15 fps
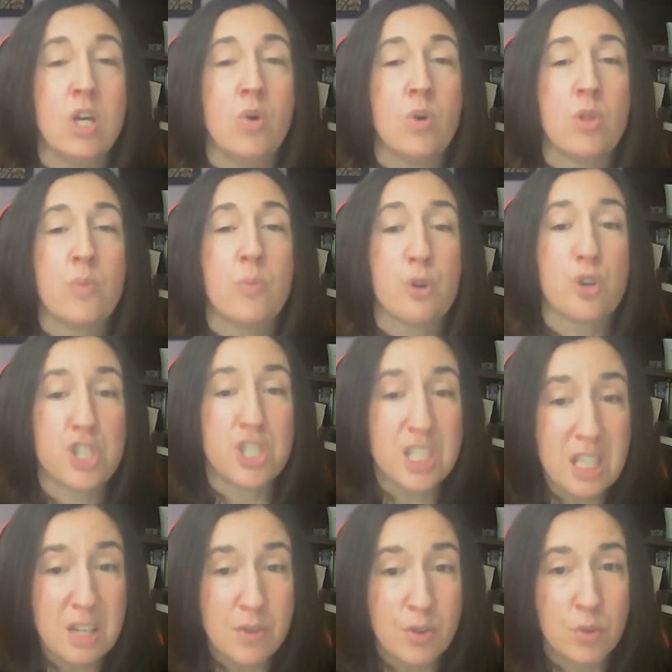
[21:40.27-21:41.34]
with
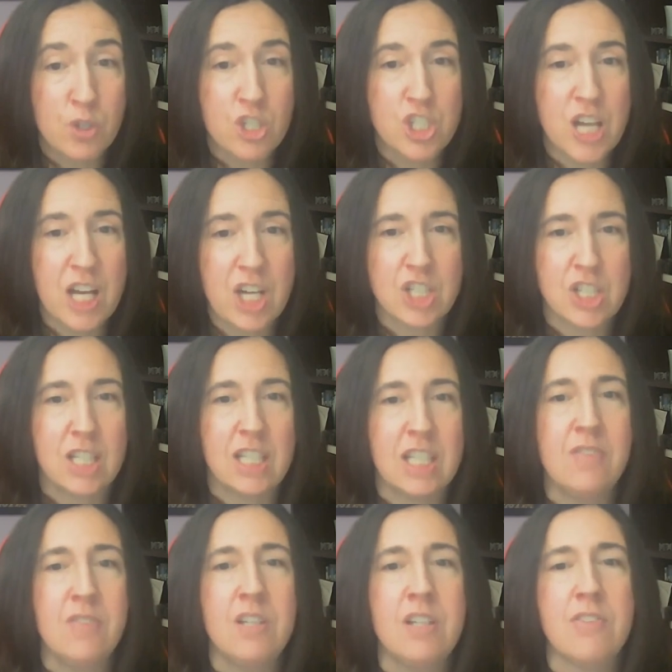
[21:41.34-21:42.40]
perceived rejection,
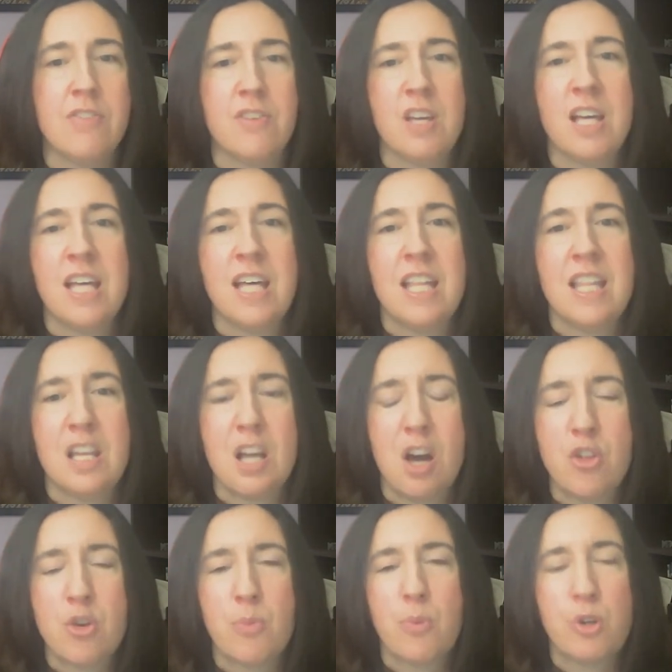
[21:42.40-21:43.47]
even if the
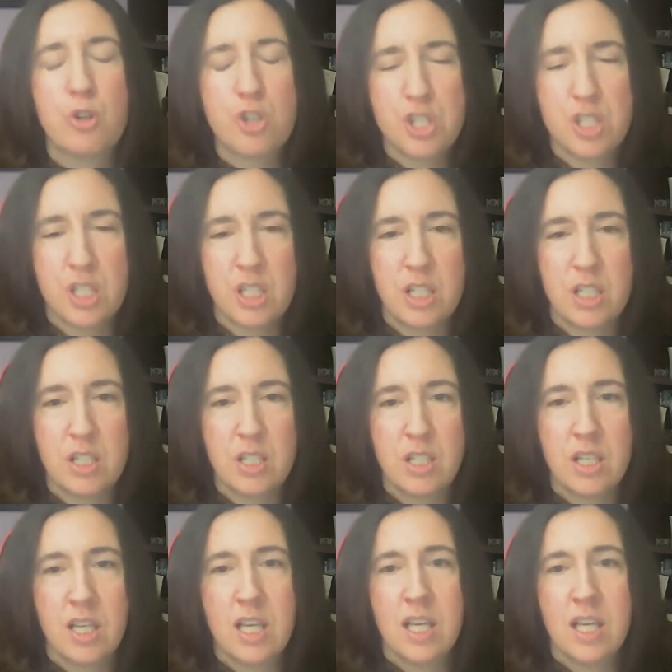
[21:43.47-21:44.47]
other person